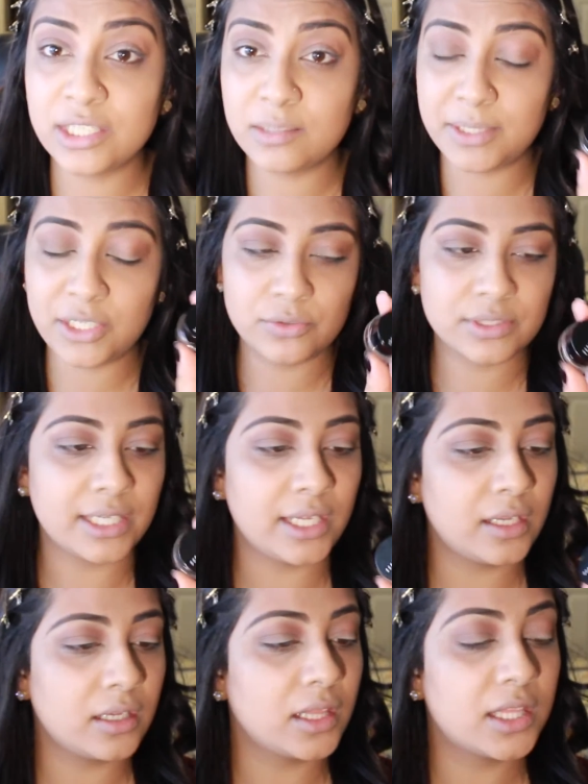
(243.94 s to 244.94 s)
going to be
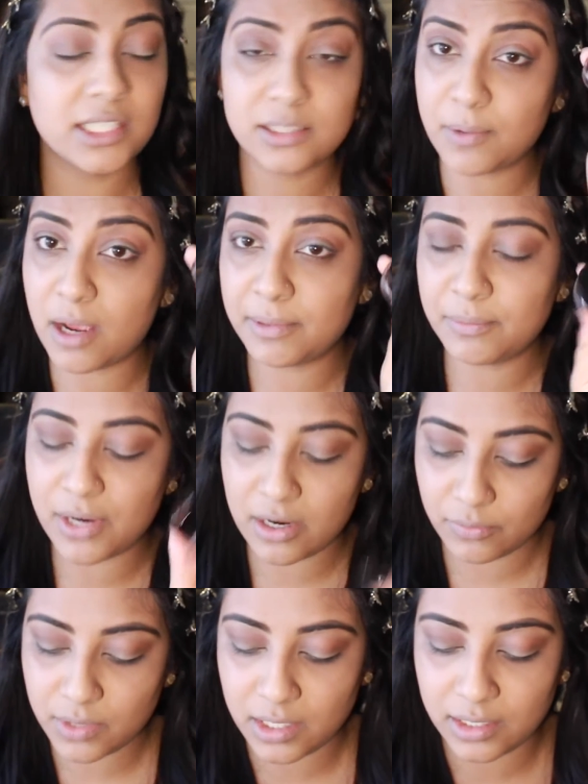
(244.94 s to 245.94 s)
using this Bobbi
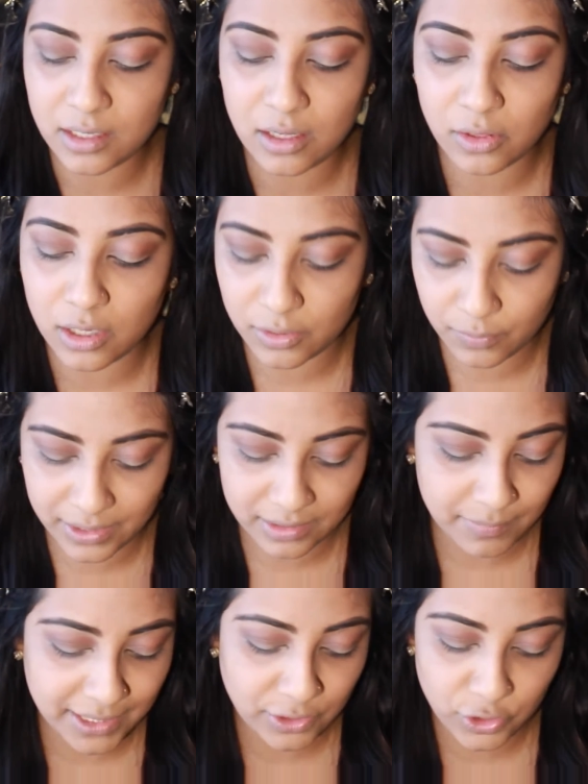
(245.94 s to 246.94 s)
Brown one along with
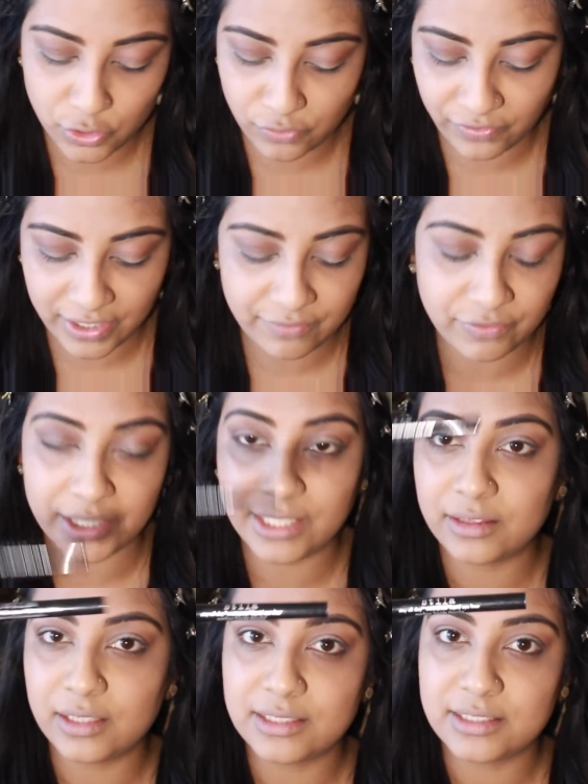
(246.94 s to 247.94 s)
my new
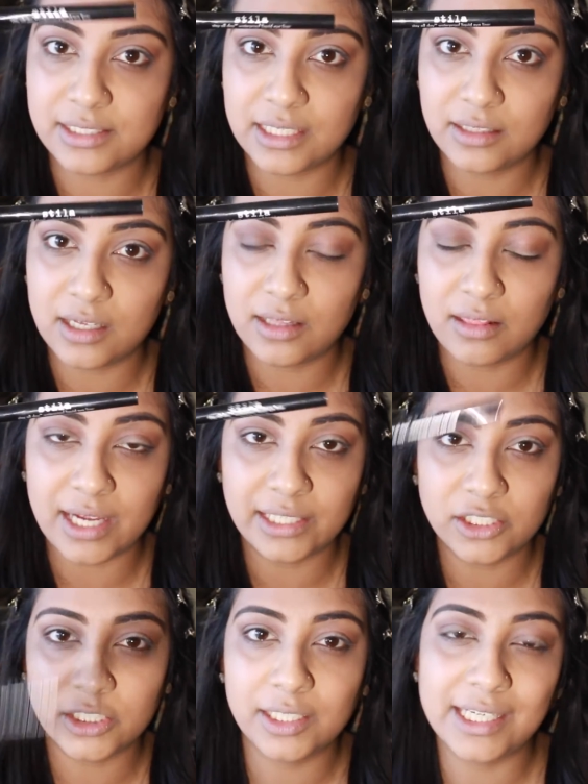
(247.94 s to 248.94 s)
favorite, the Stila
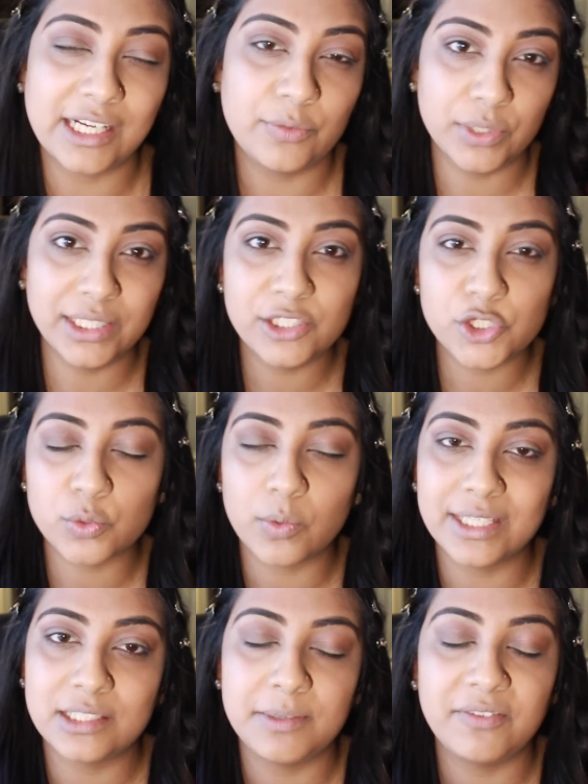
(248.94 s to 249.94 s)
liner, and I really just
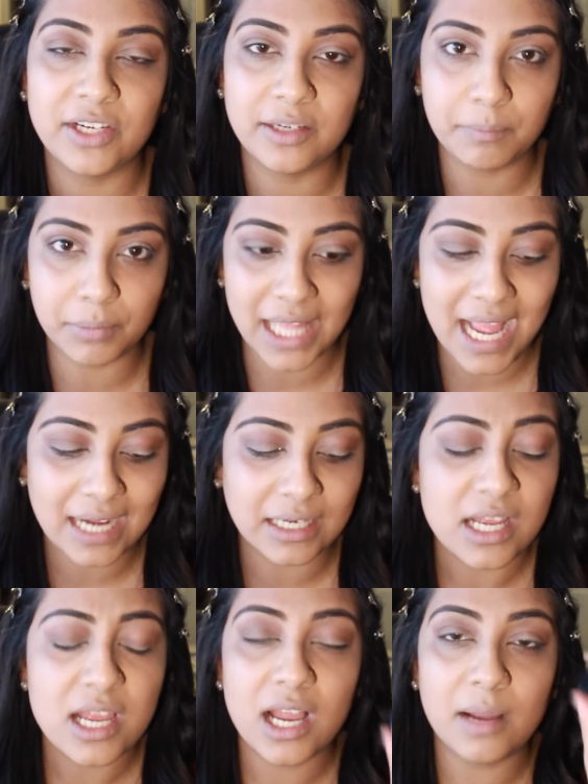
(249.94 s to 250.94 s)
want it to be very black.
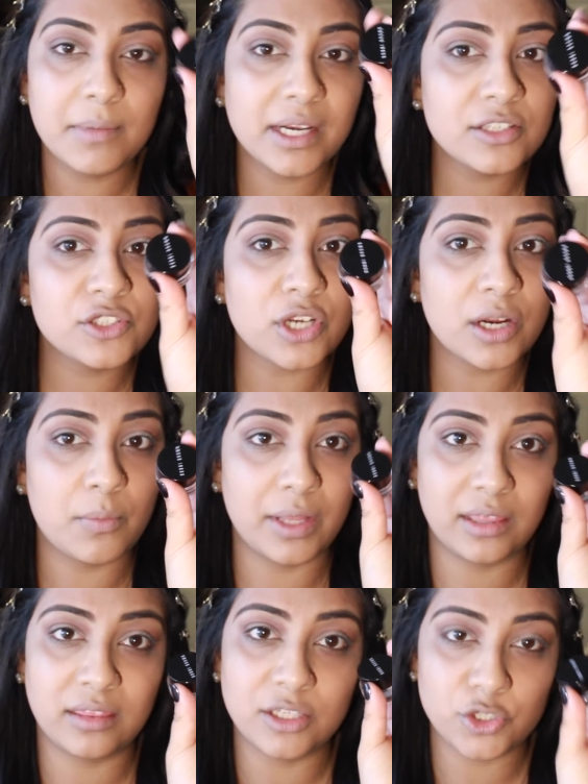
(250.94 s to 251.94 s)
I'm going to start
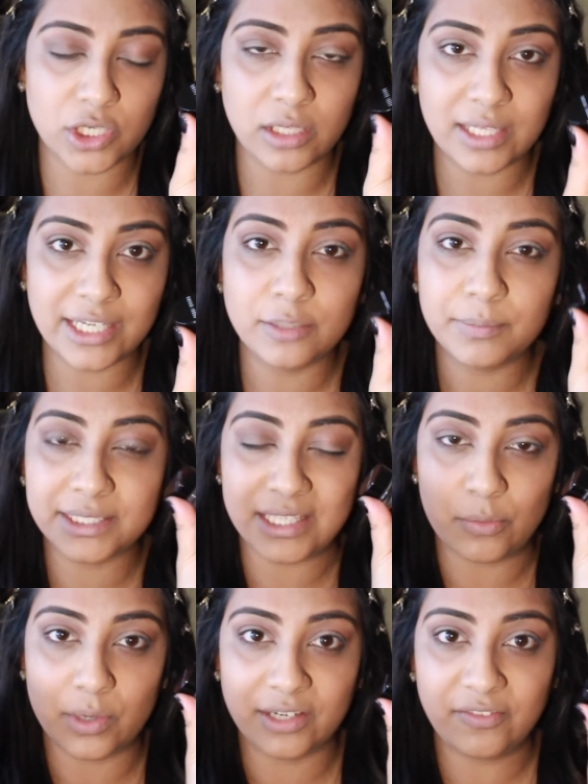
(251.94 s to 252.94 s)
with the gel liner because
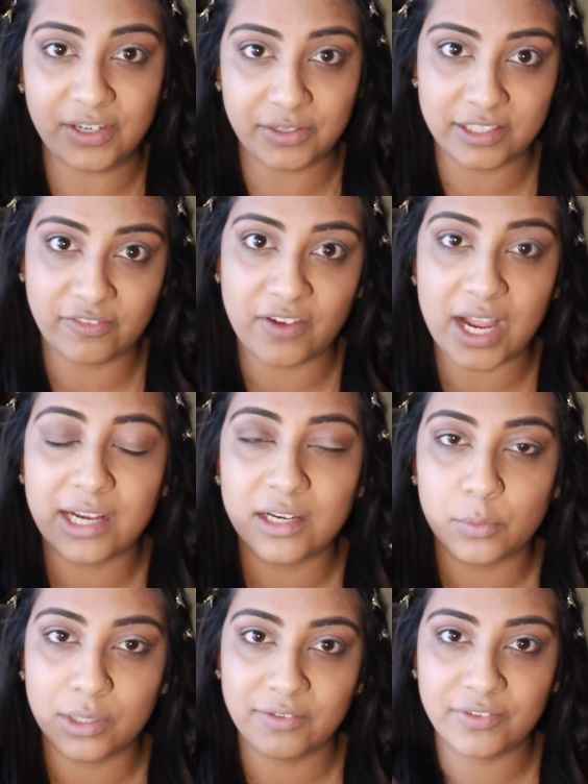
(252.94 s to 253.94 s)
I want it very defined. I
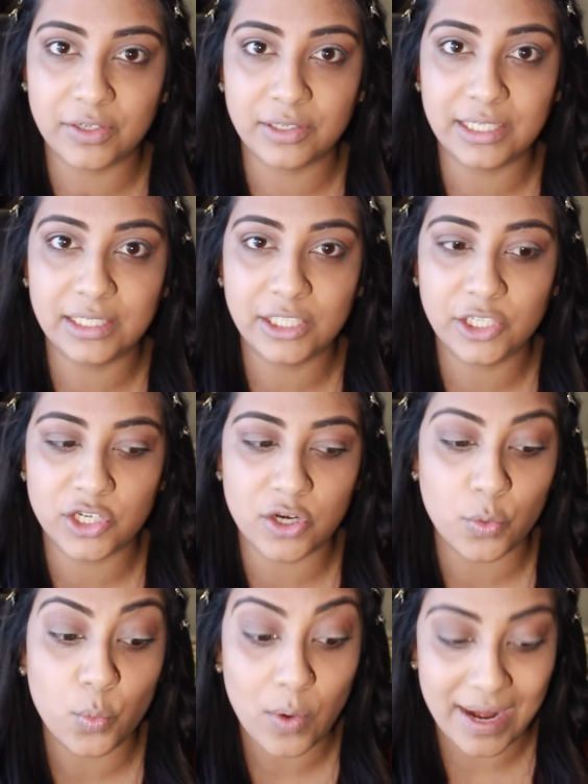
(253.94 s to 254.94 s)
want it very, you
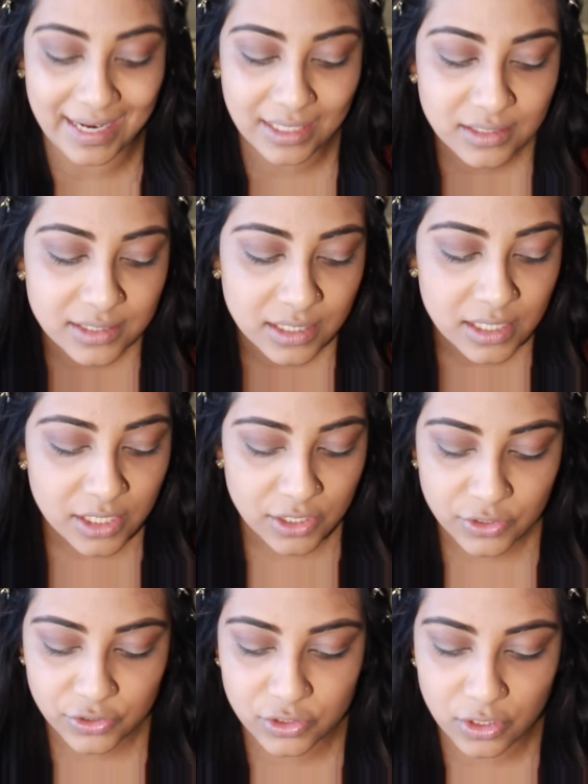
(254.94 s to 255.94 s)
know, winged.
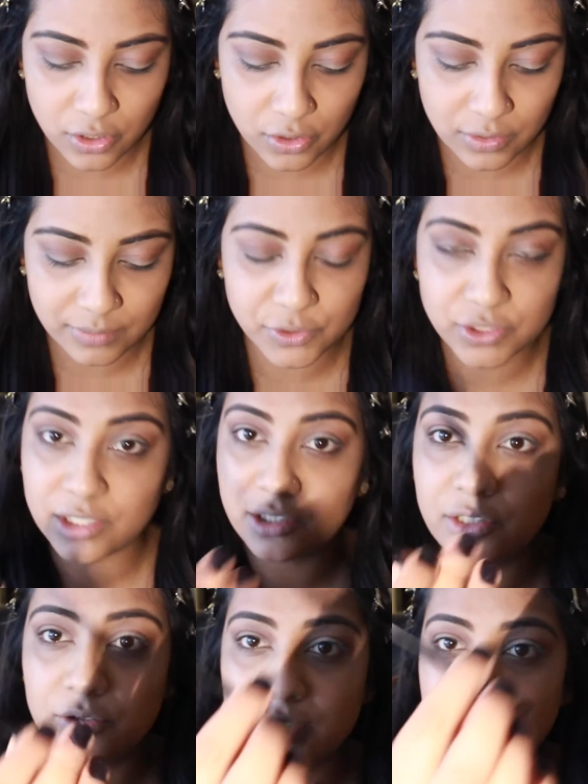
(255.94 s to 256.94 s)
So I'm just going
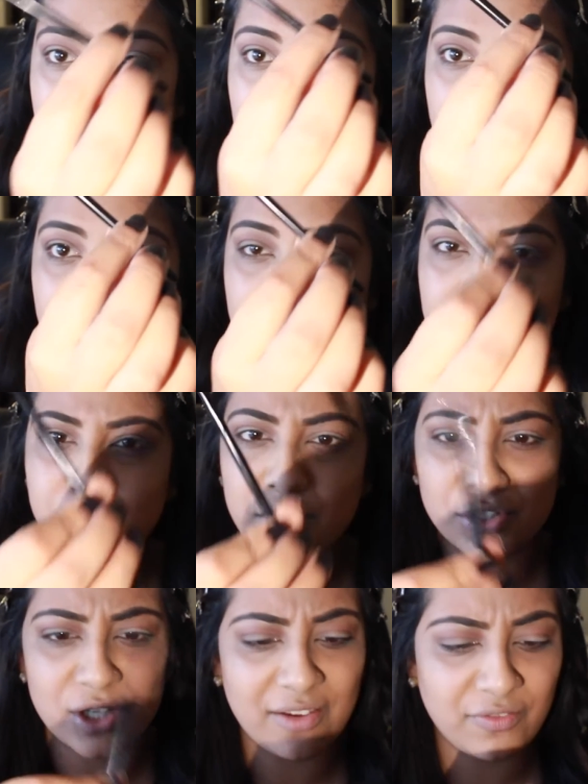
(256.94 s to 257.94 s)
to use it on this
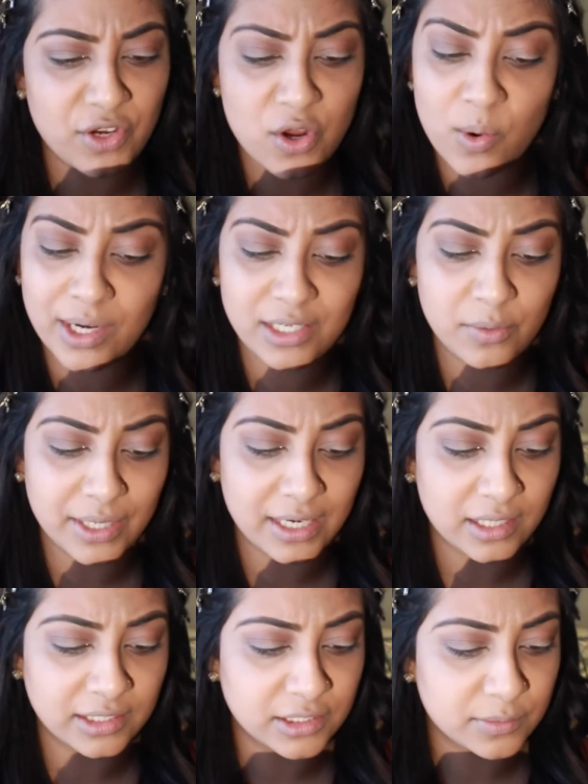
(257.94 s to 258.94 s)
brush. I have no idea where I
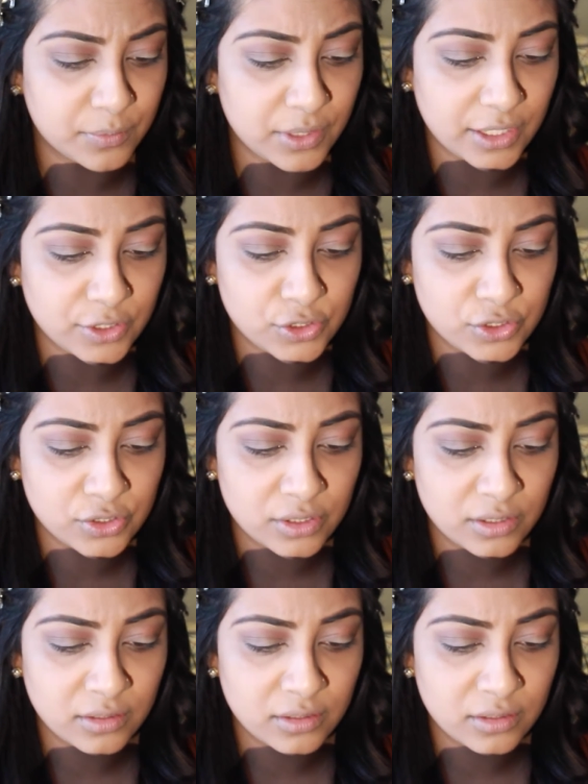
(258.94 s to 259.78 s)
got this brush.